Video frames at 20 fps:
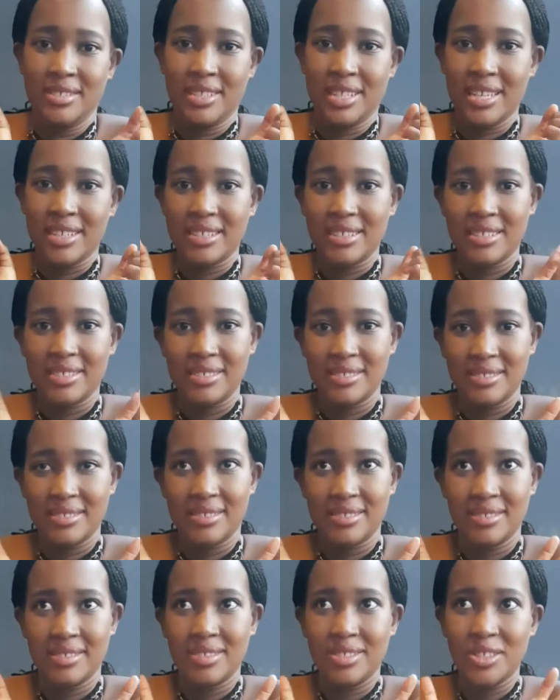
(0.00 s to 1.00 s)
like
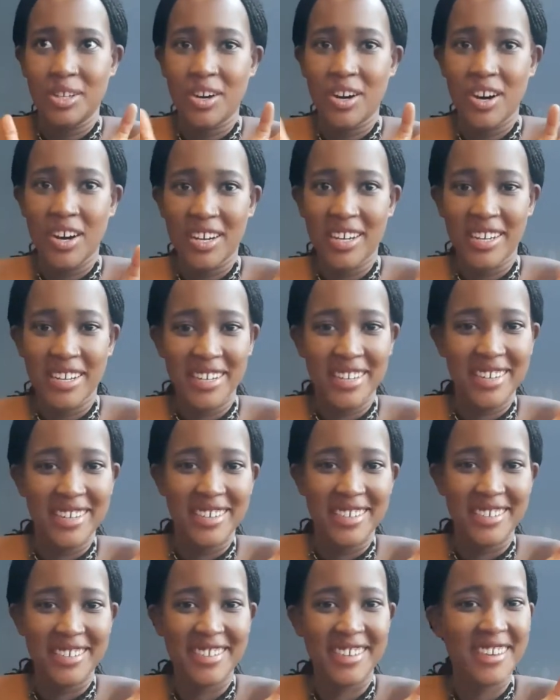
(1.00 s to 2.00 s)
dark.
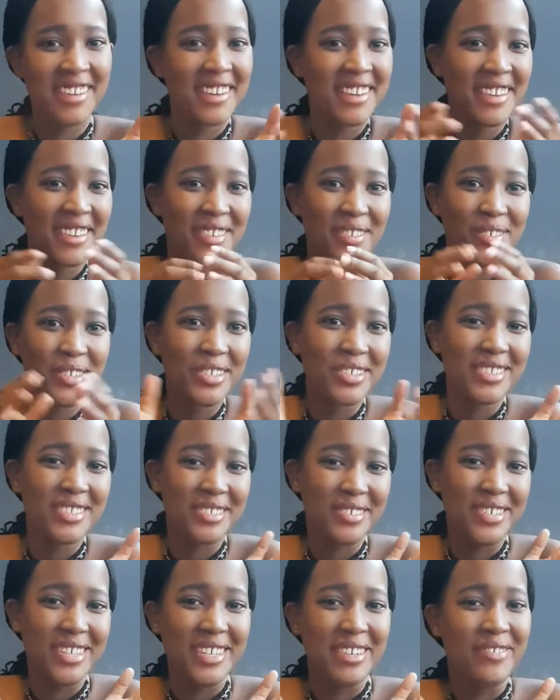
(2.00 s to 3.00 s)
The world
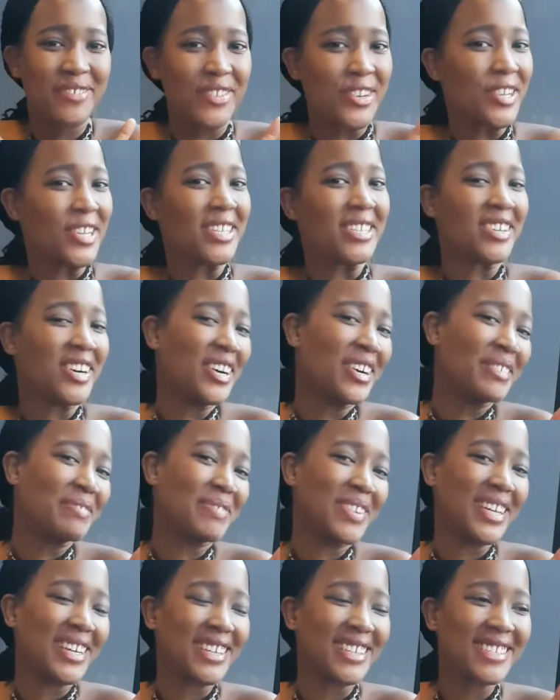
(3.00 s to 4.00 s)
is already a very dark
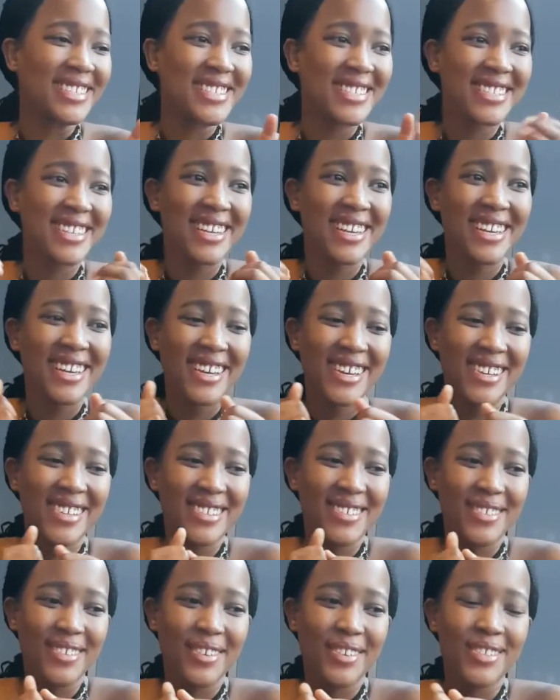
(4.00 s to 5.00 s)
place,
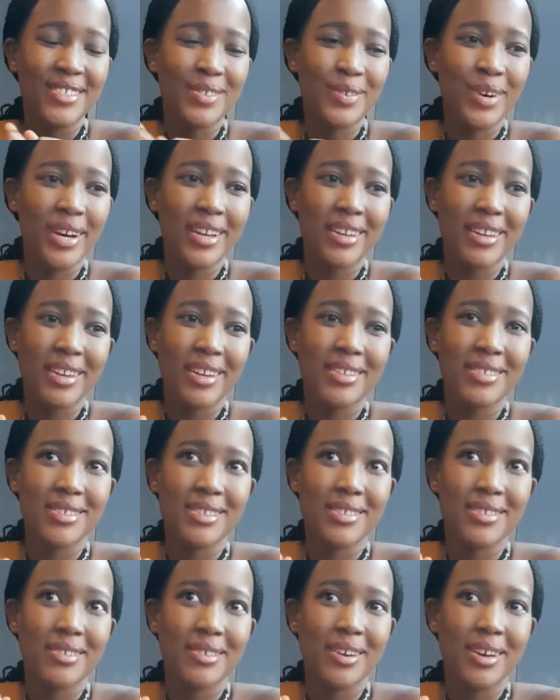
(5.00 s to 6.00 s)
so it's quite
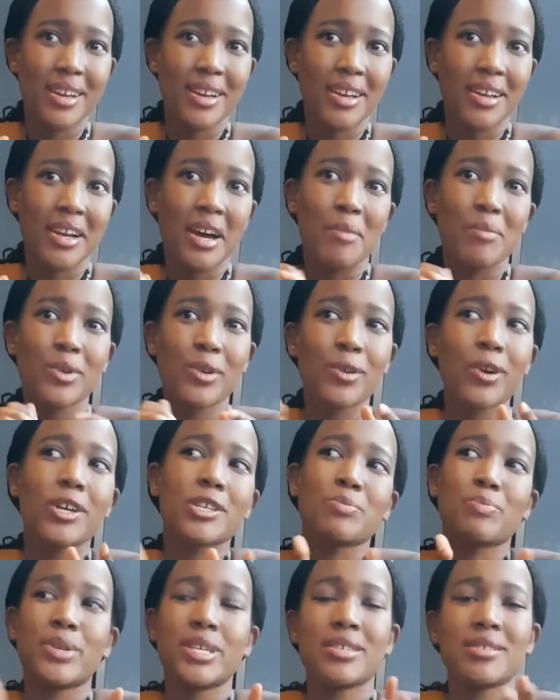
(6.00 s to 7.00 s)
nice to come
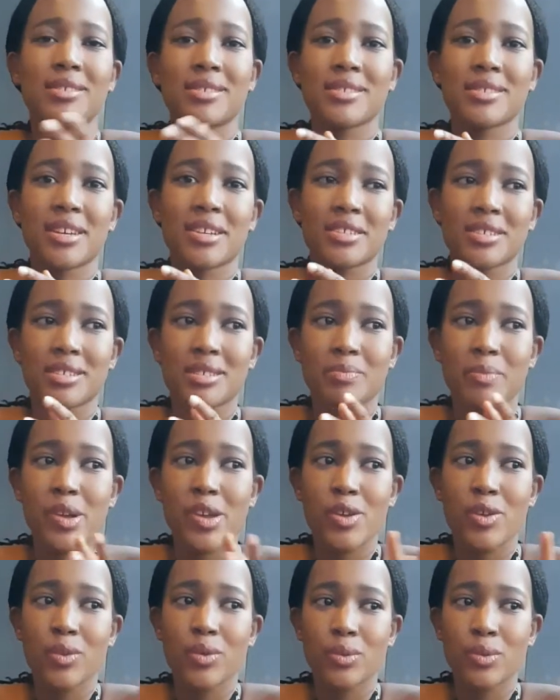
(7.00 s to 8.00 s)
across pieces that just
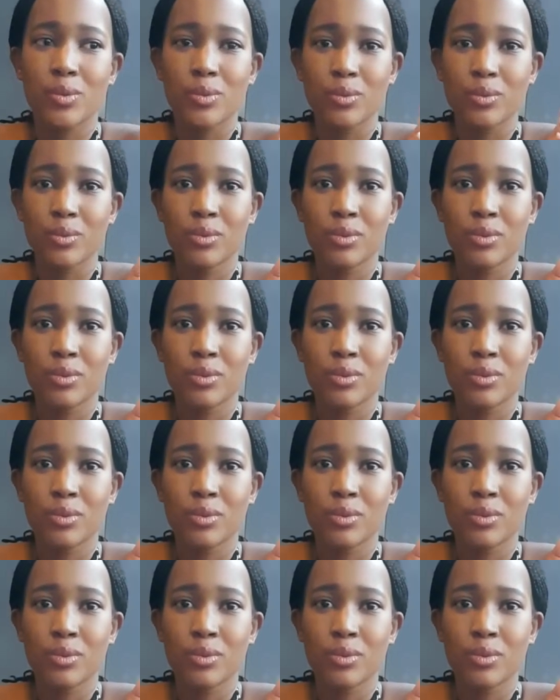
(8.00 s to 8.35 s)
make you